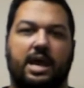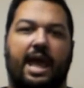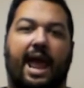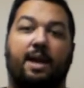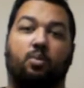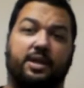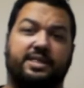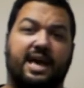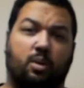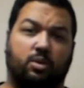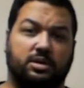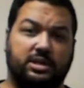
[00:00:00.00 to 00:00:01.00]
And what
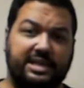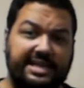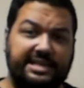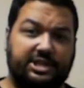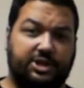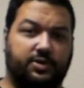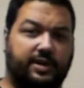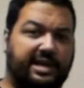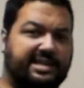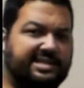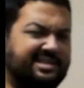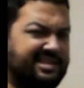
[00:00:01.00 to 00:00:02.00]
that will lead to
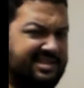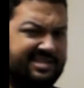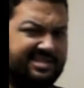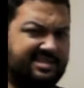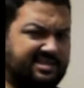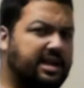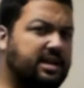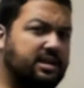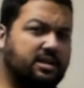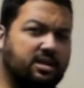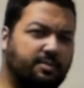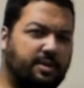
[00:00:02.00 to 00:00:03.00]
is, as I stated a
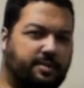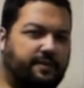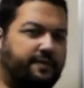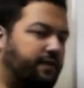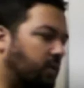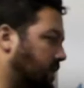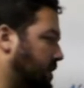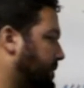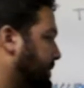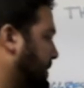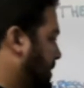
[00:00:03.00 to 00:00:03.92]
little bit before,